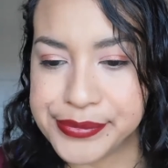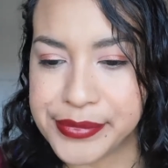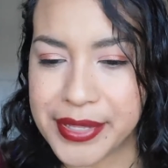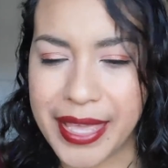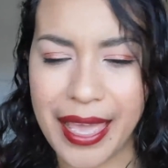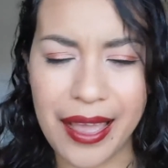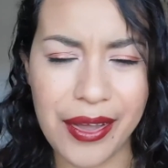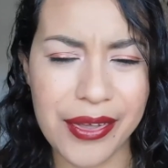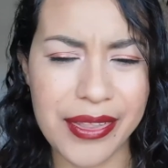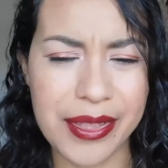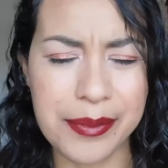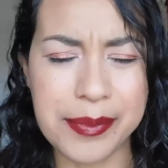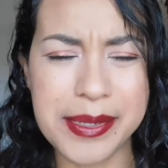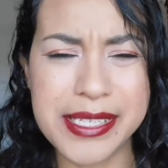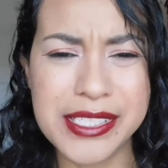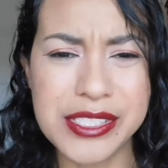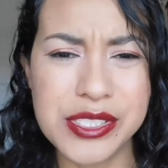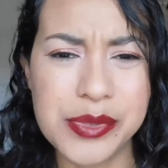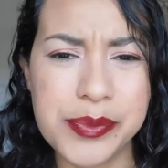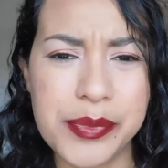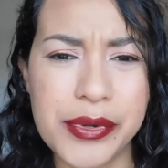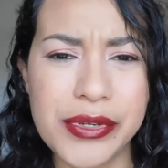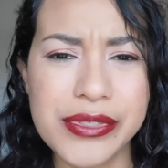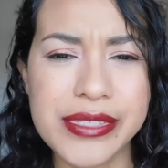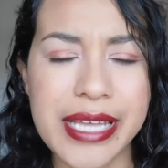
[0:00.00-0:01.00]
yeah, that being
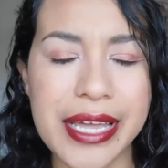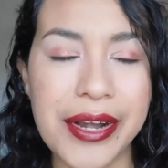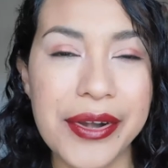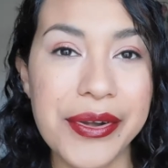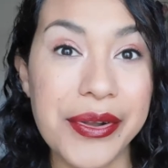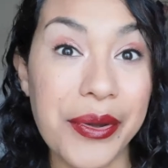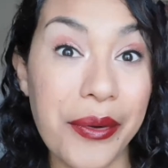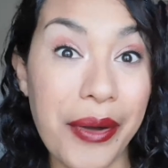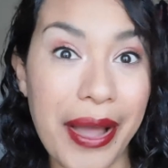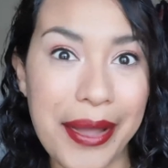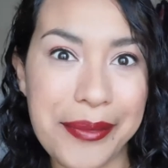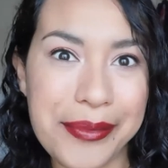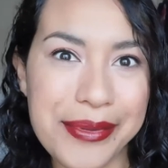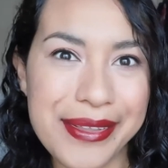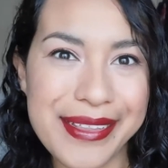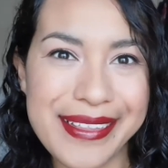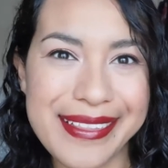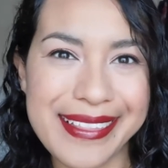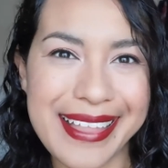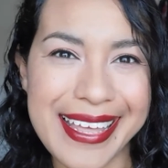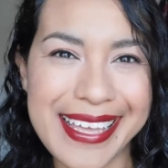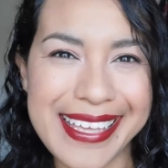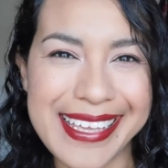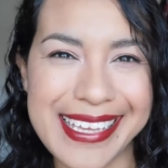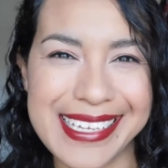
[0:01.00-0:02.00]
too bold. I don't know, I really
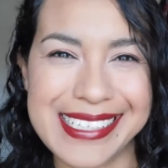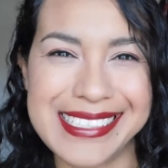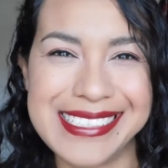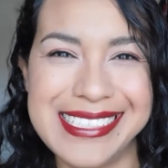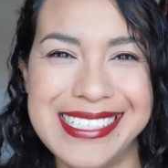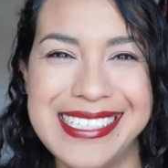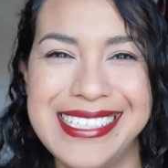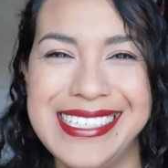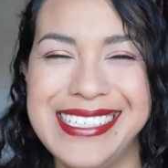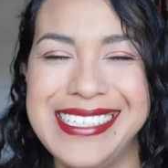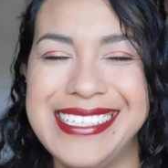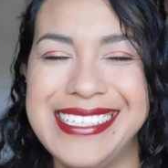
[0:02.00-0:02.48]
like it.